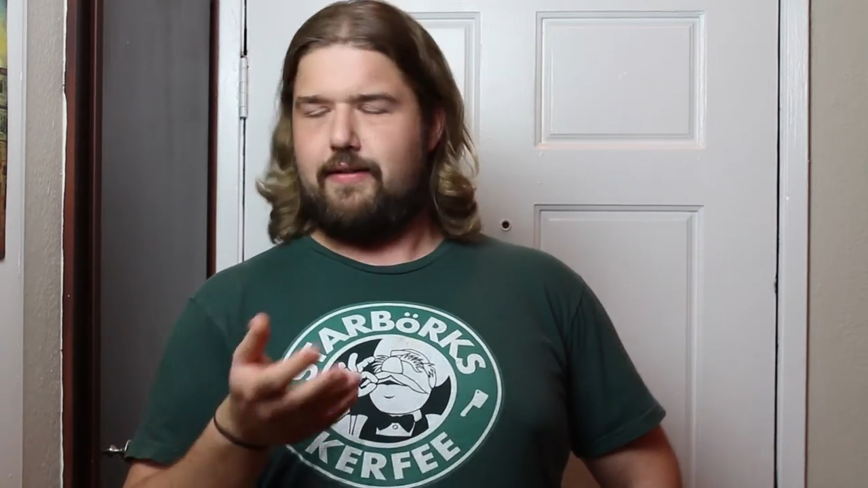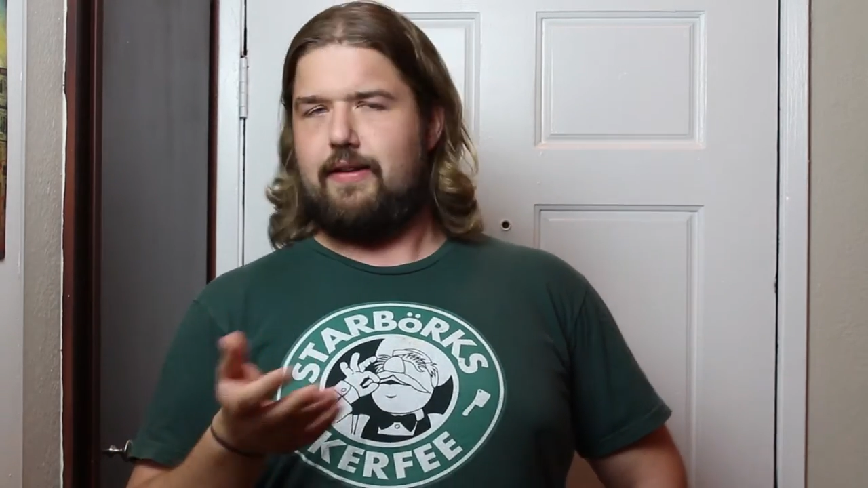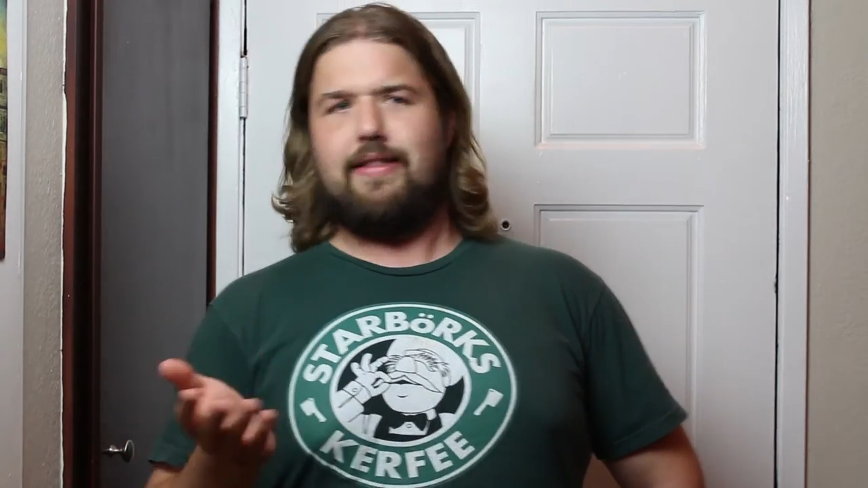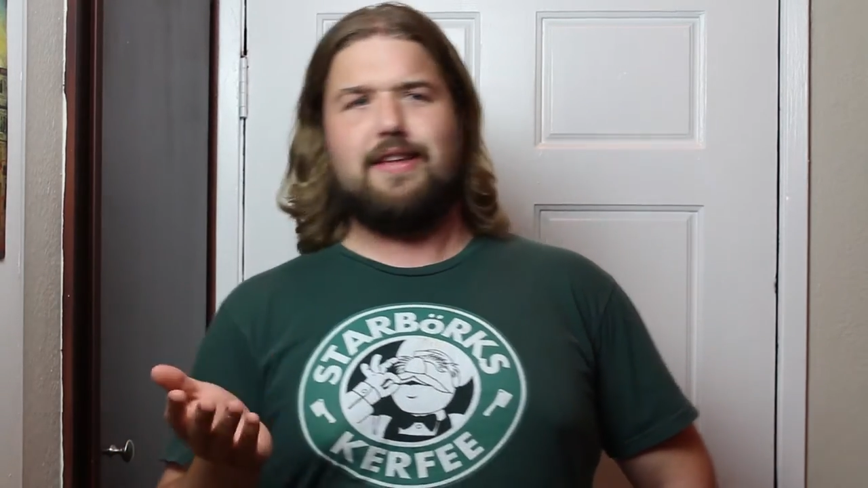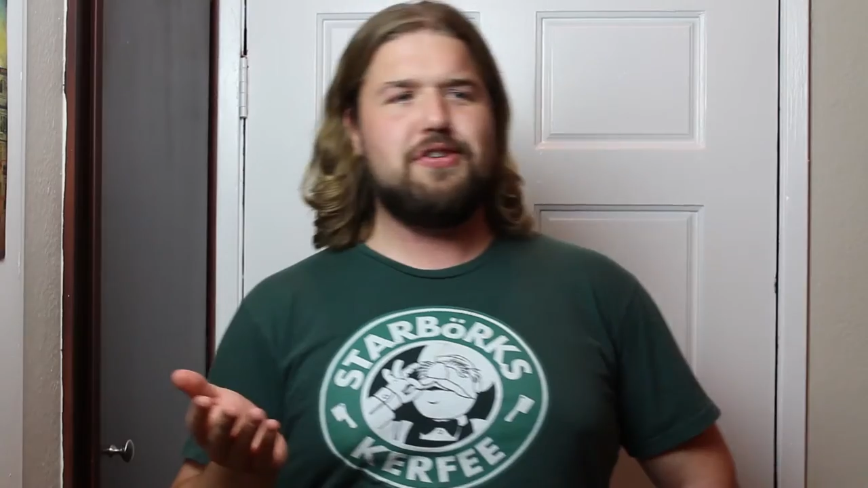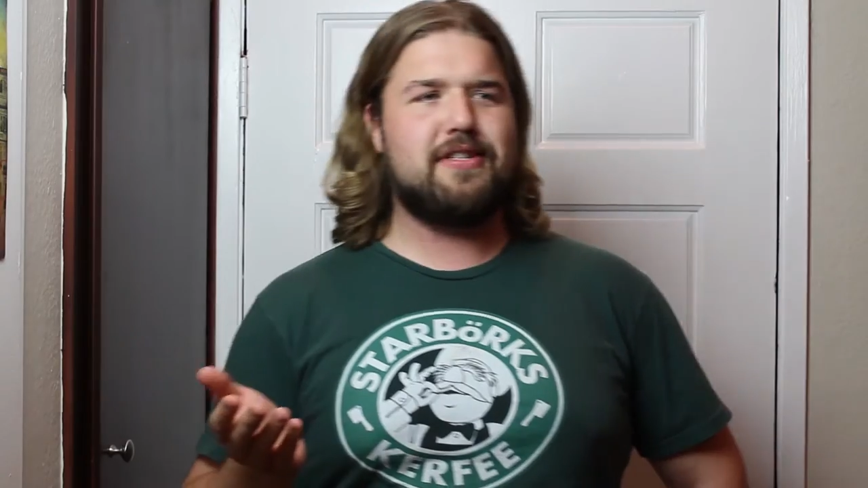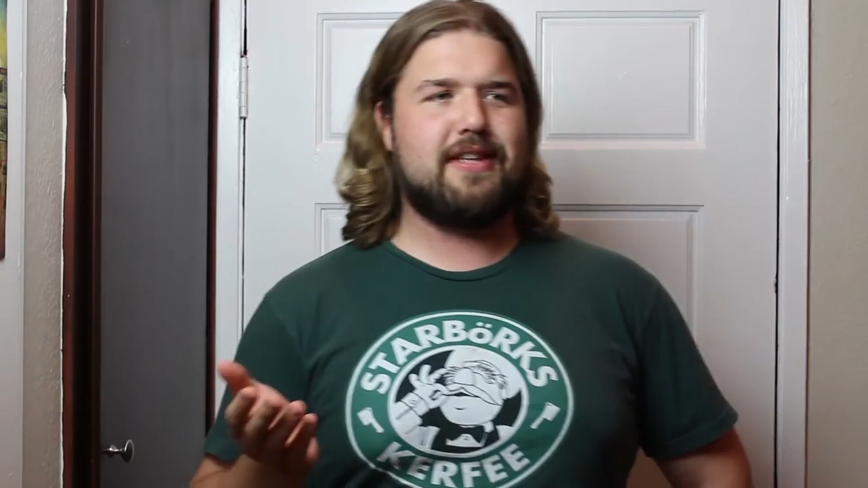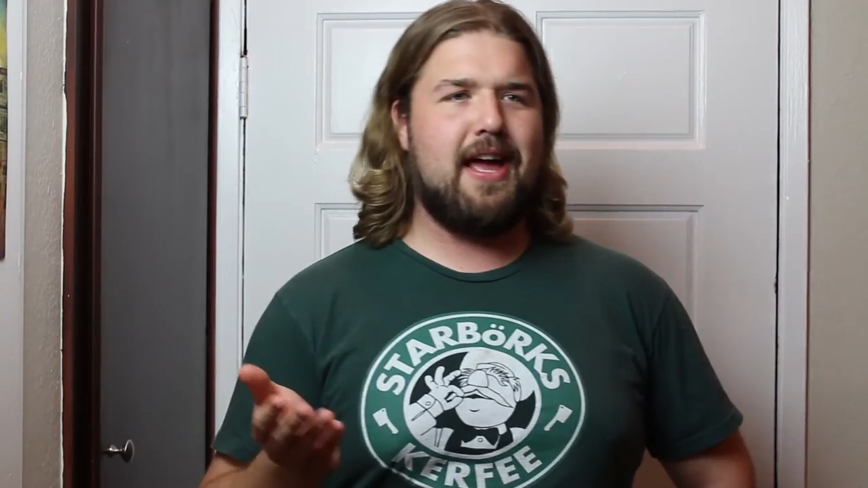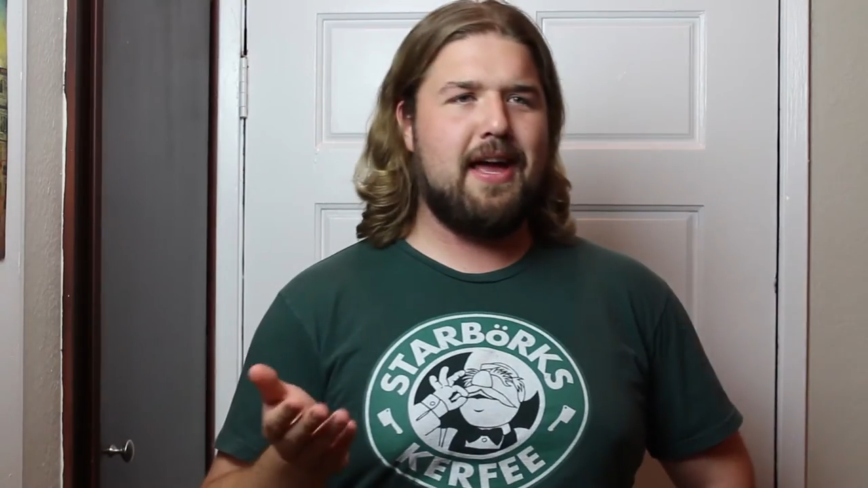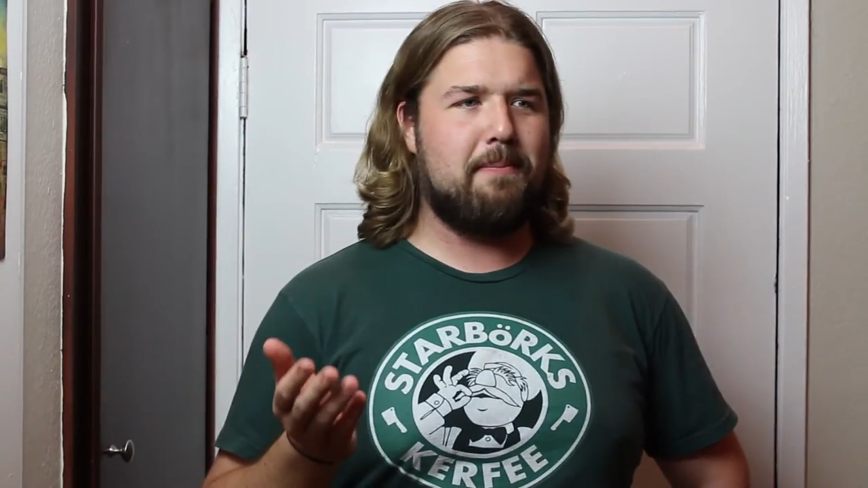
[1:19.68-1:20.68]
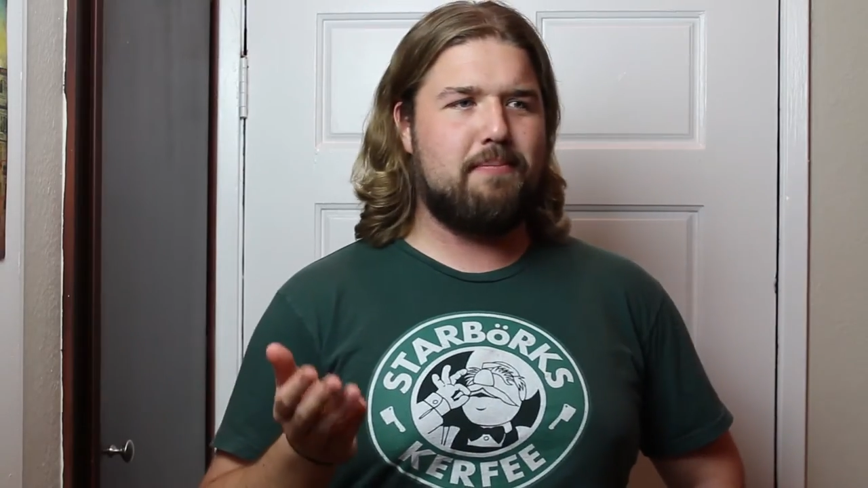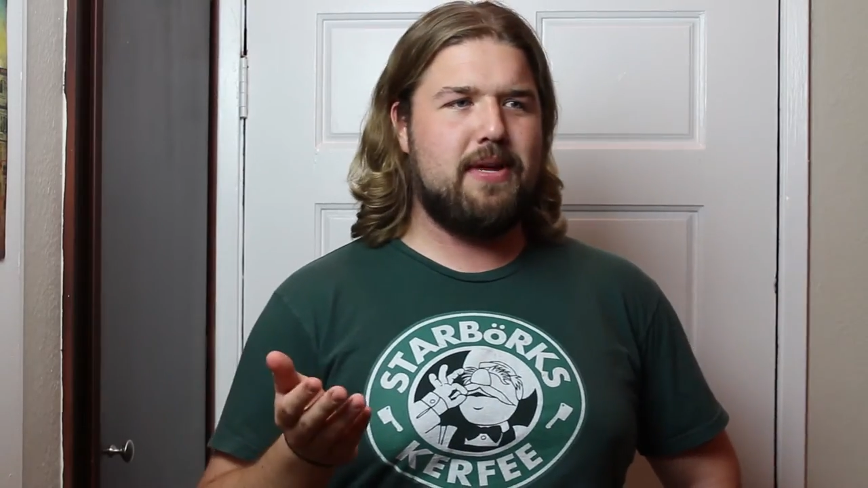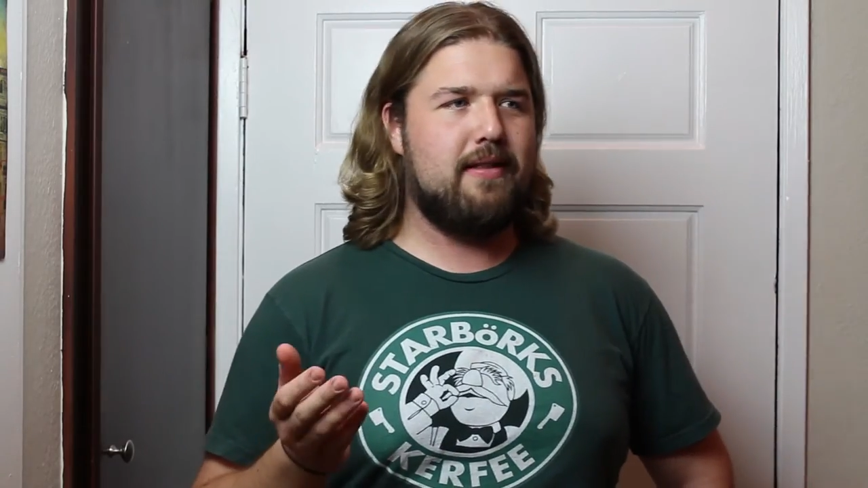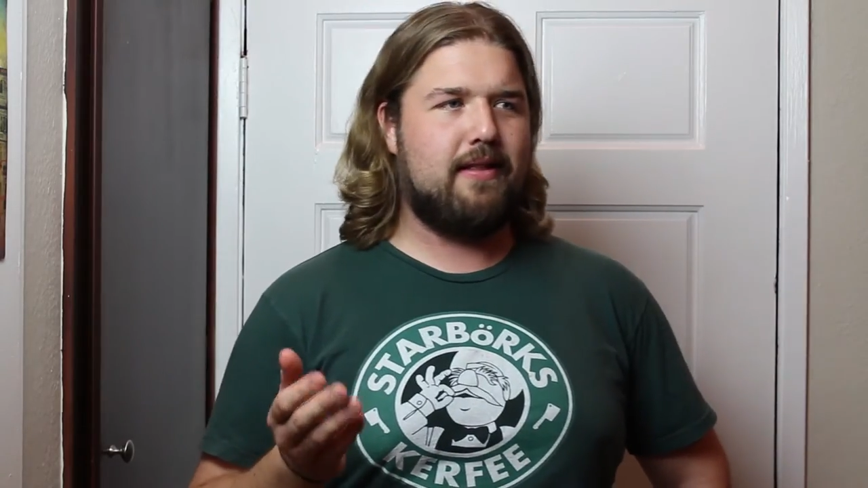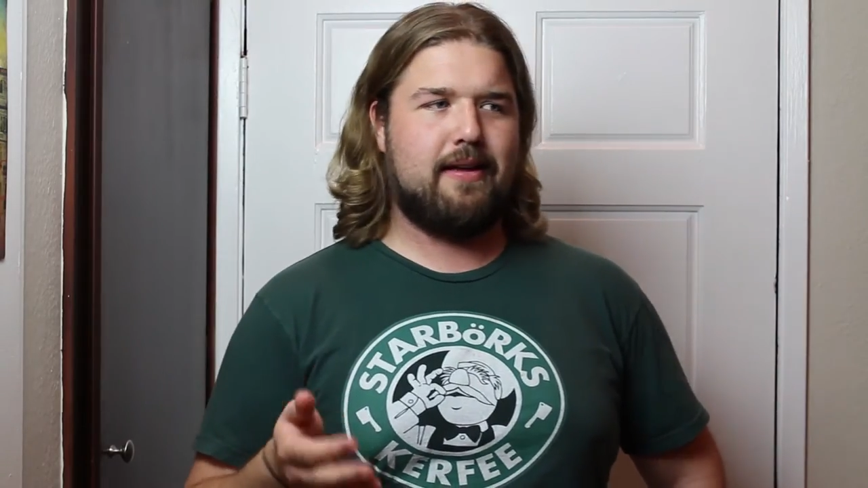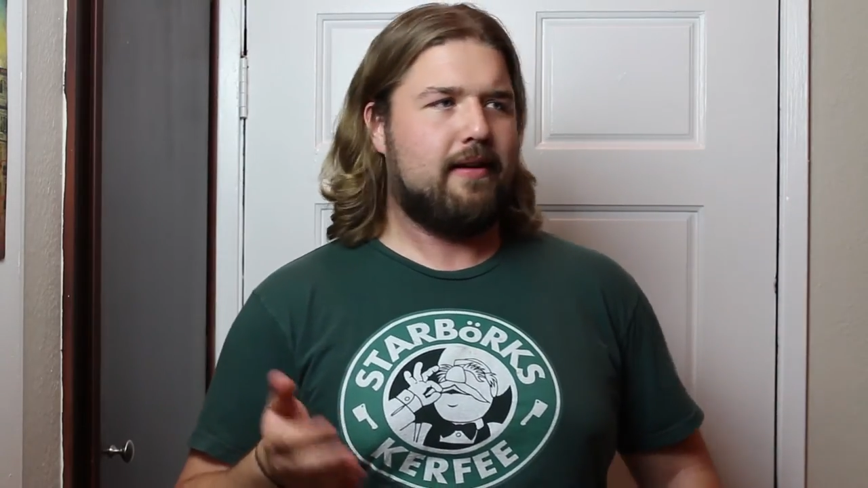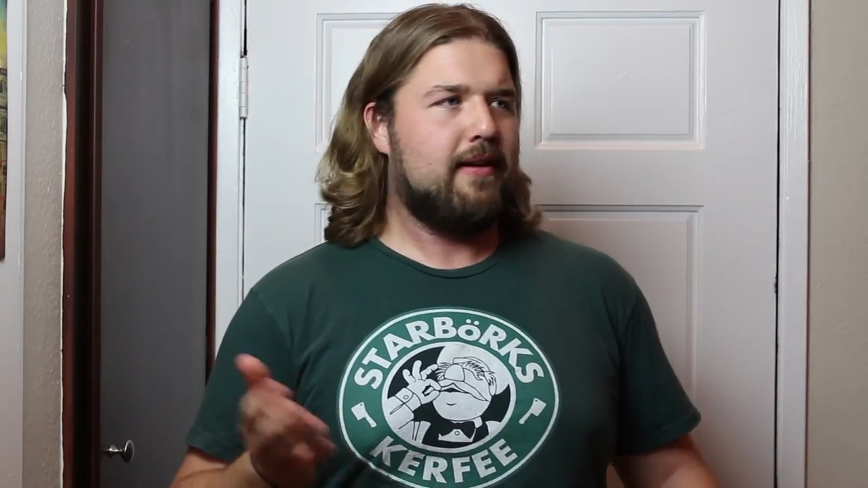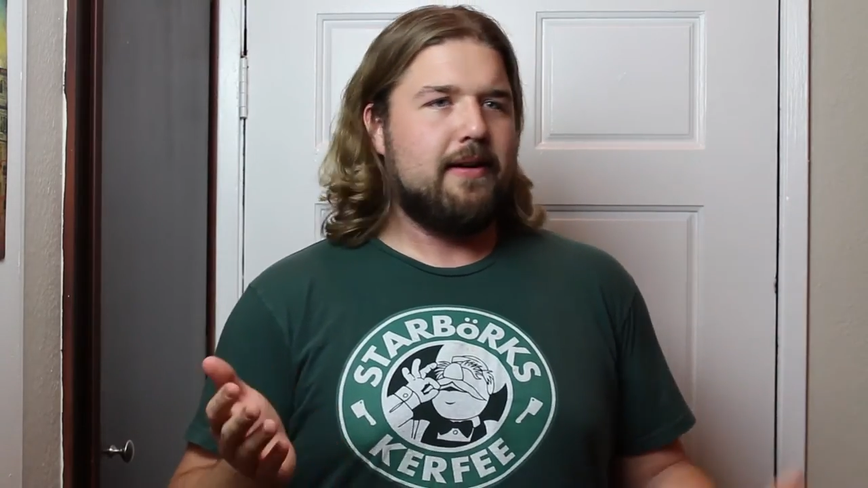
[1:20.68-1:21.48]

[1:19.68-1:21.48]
And then you just add a beat like,